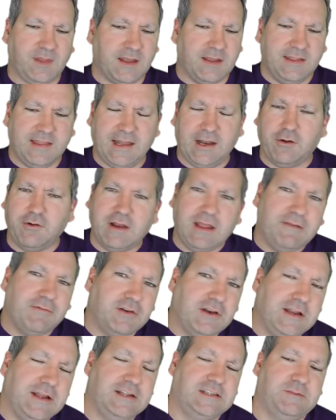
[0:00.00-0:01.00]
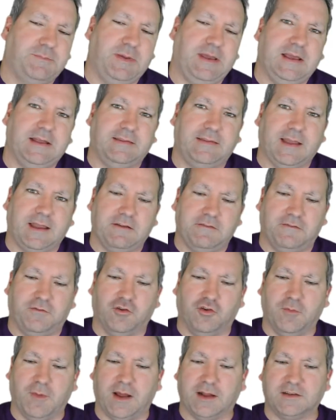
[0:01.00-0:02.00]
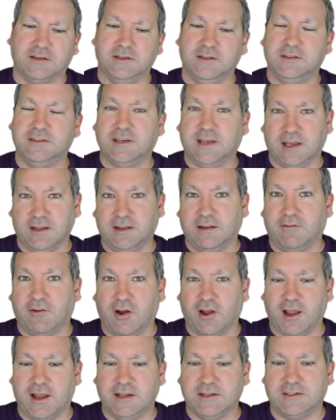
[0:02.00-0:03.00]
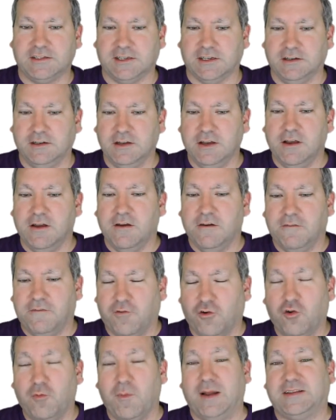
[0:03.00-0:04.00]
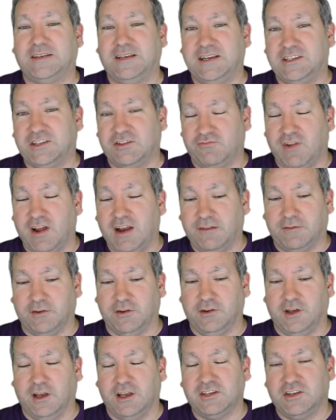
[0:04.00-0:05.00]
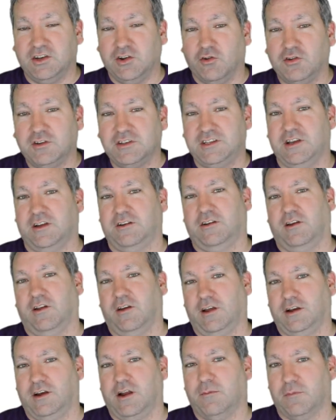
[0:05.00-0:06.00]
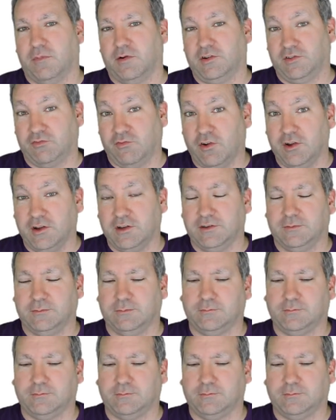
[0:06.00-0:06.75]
They don't even need to be in date format to get the right answer. Formatting is irrelevant as long as the underlying number is right.